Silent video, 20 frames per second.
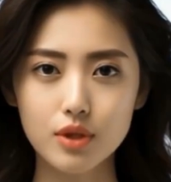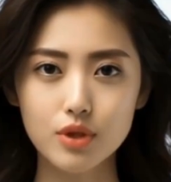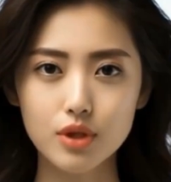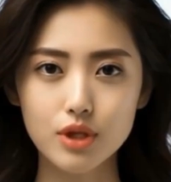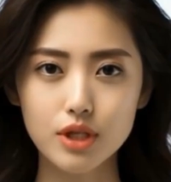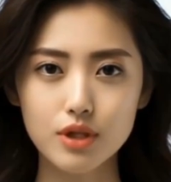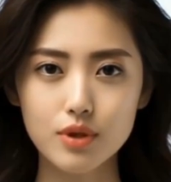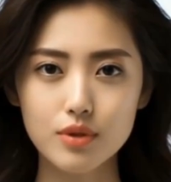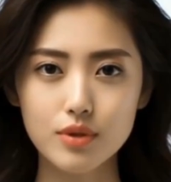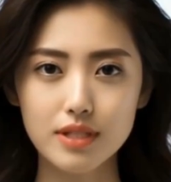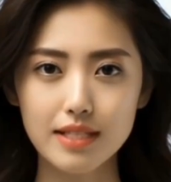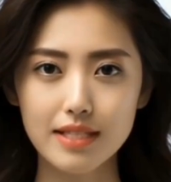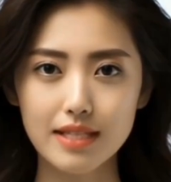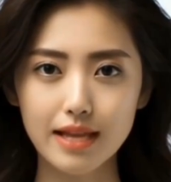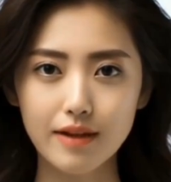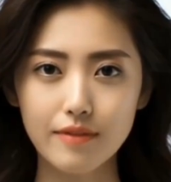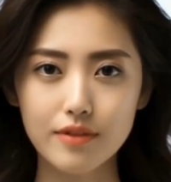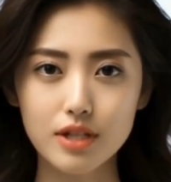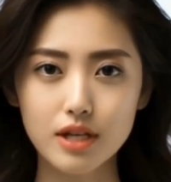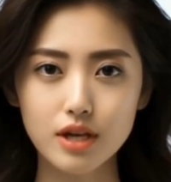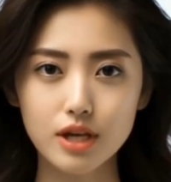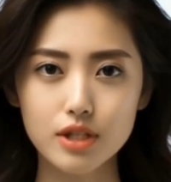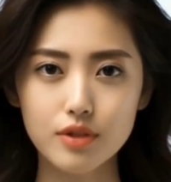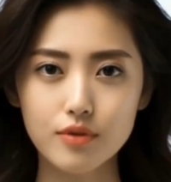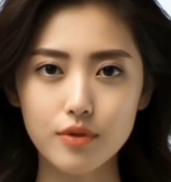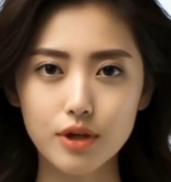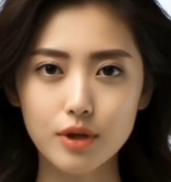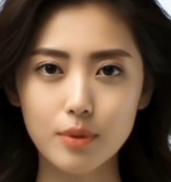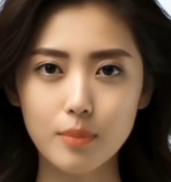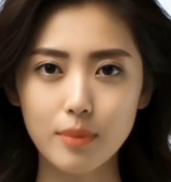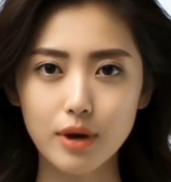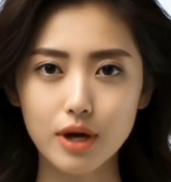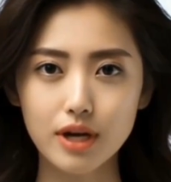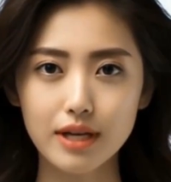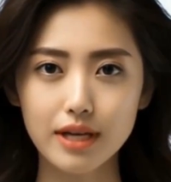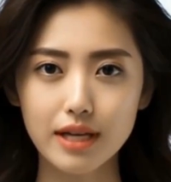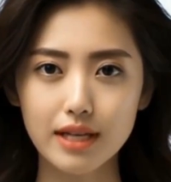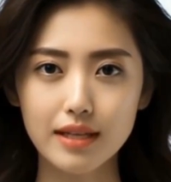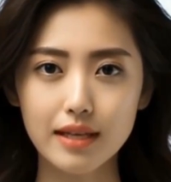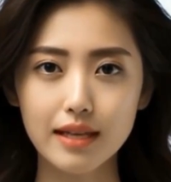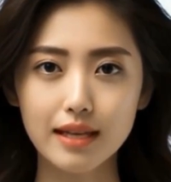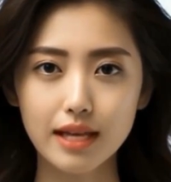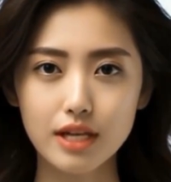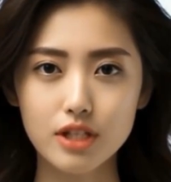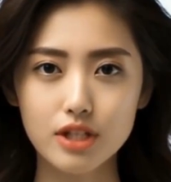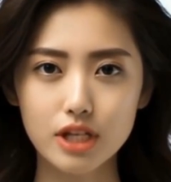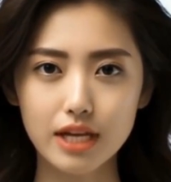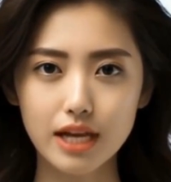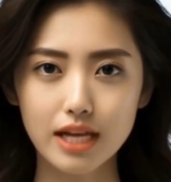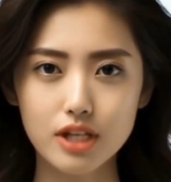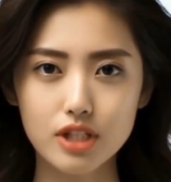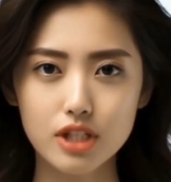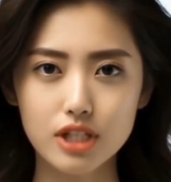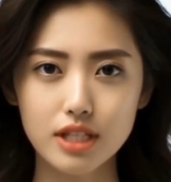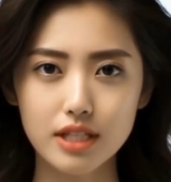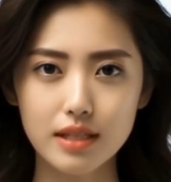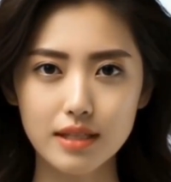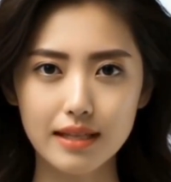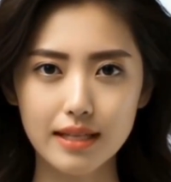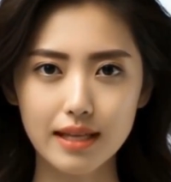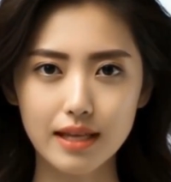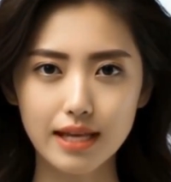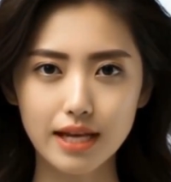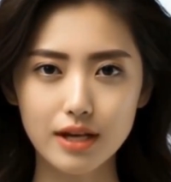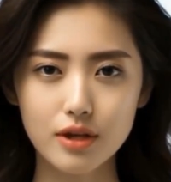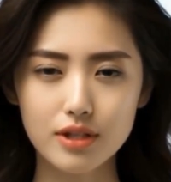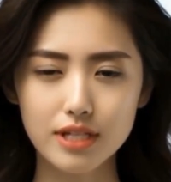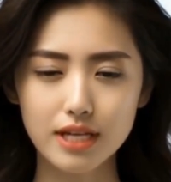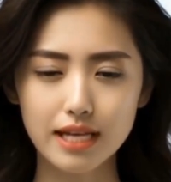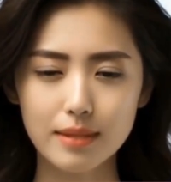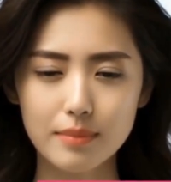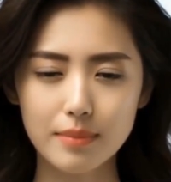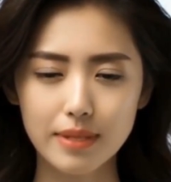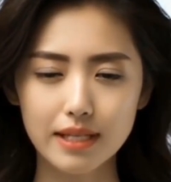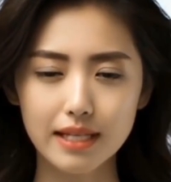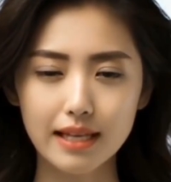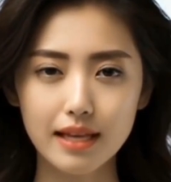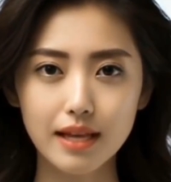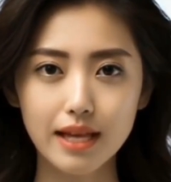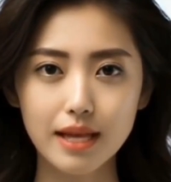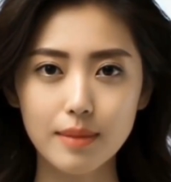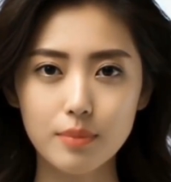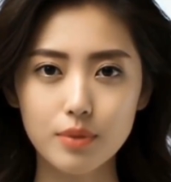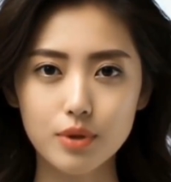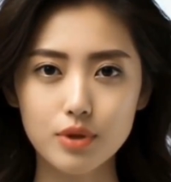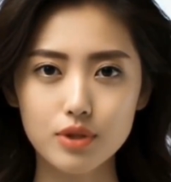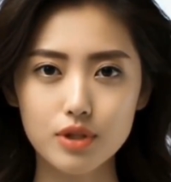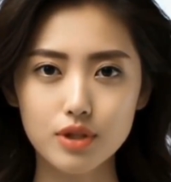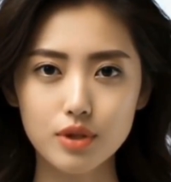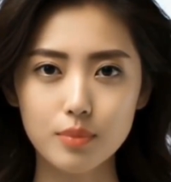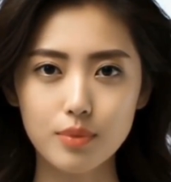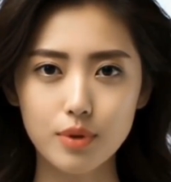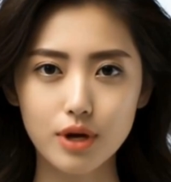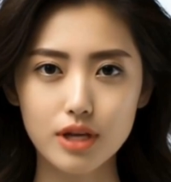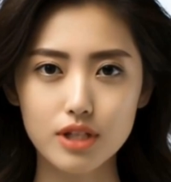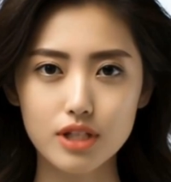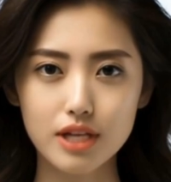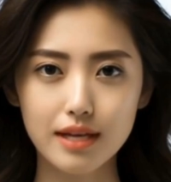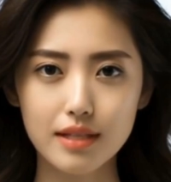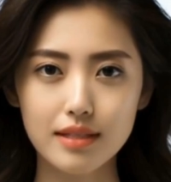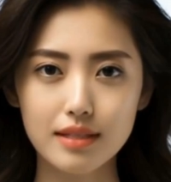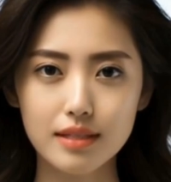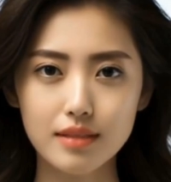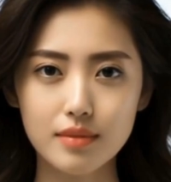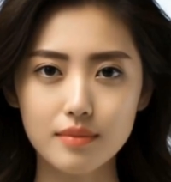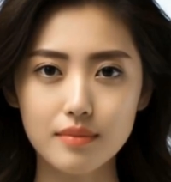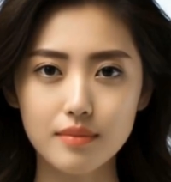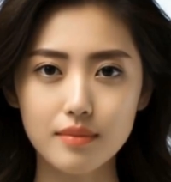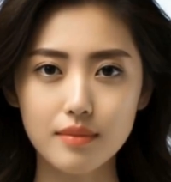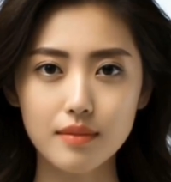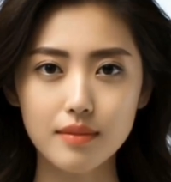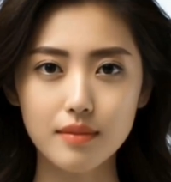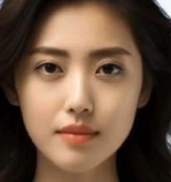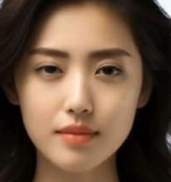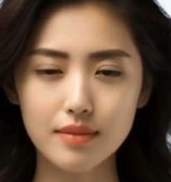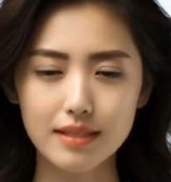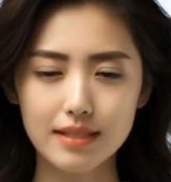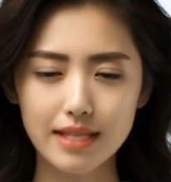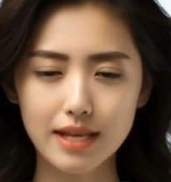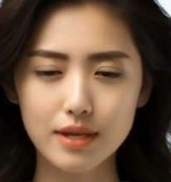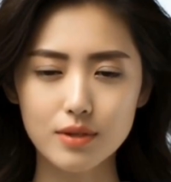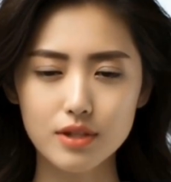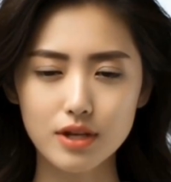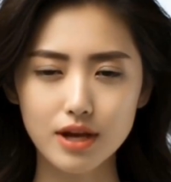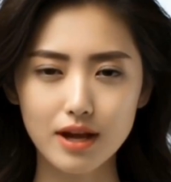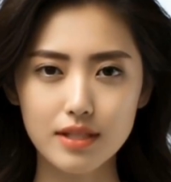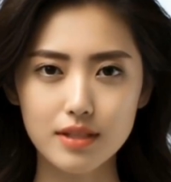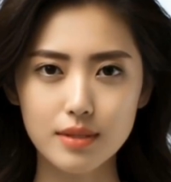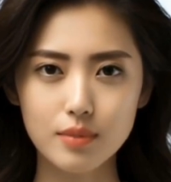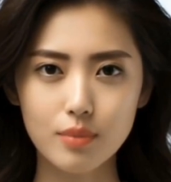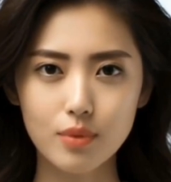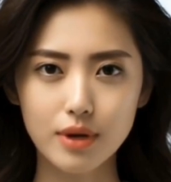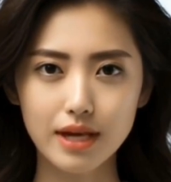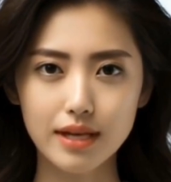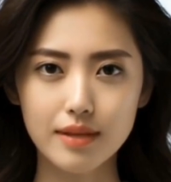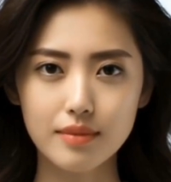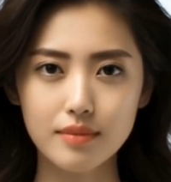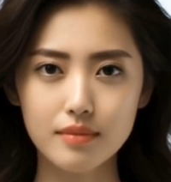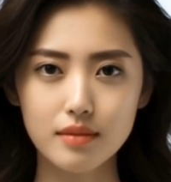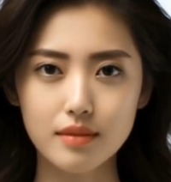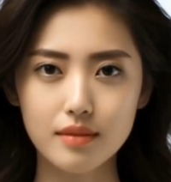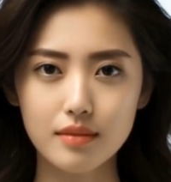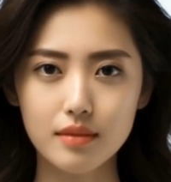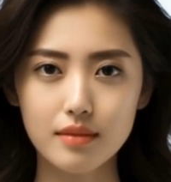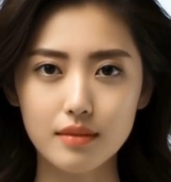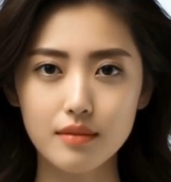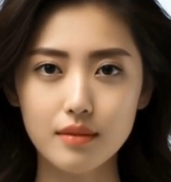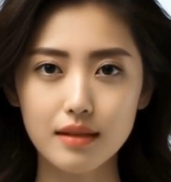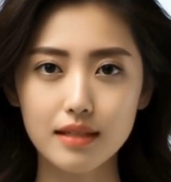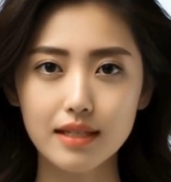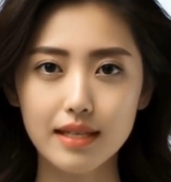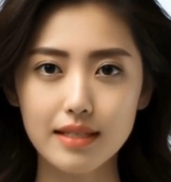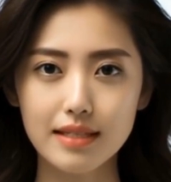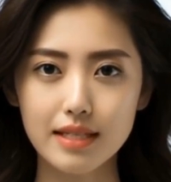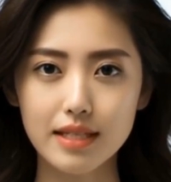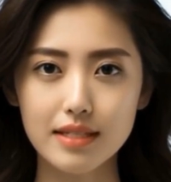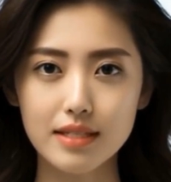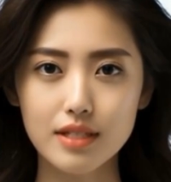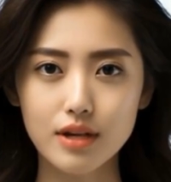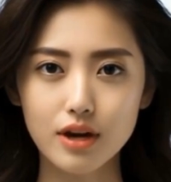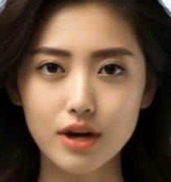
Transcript: You can use these avatars for your marketing, education, entertainment, and personal projects. Sounds awesome, right? Let's get